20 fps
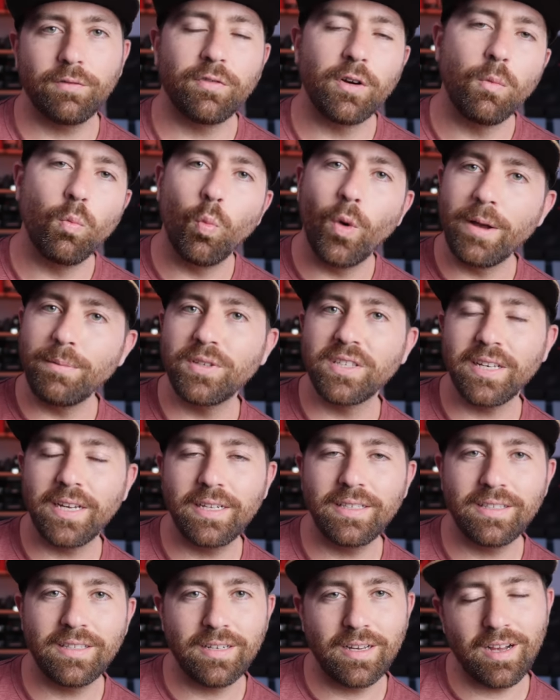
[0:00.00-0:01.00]
From
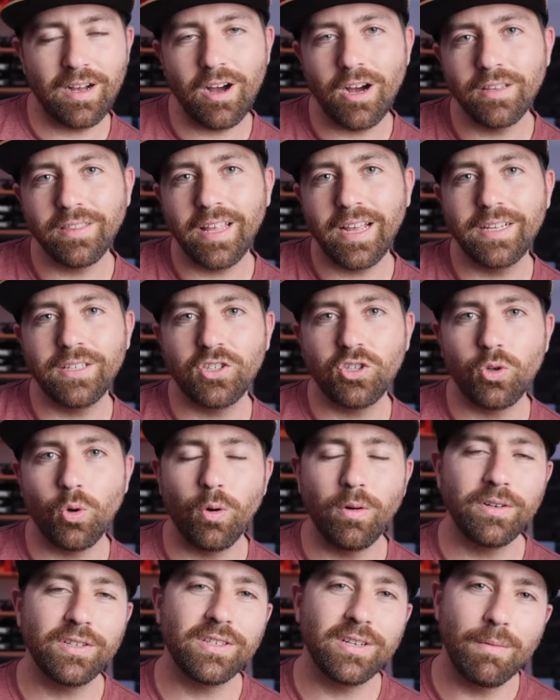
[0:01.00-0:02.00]
websites to online
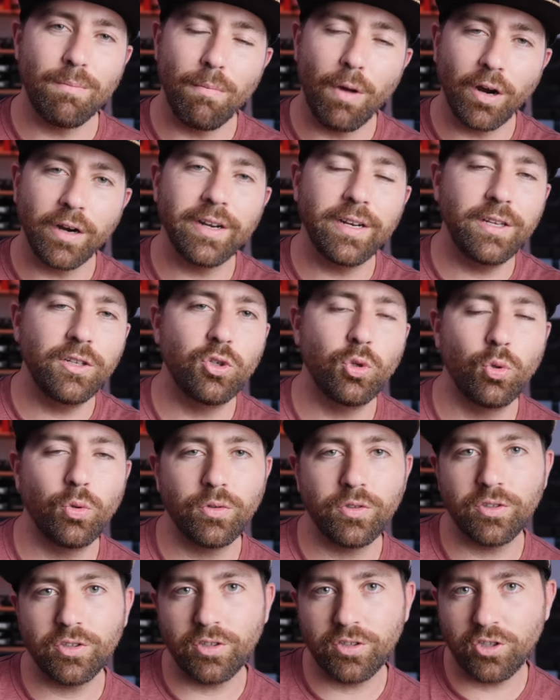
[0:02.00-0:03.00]
stores to marketing tools,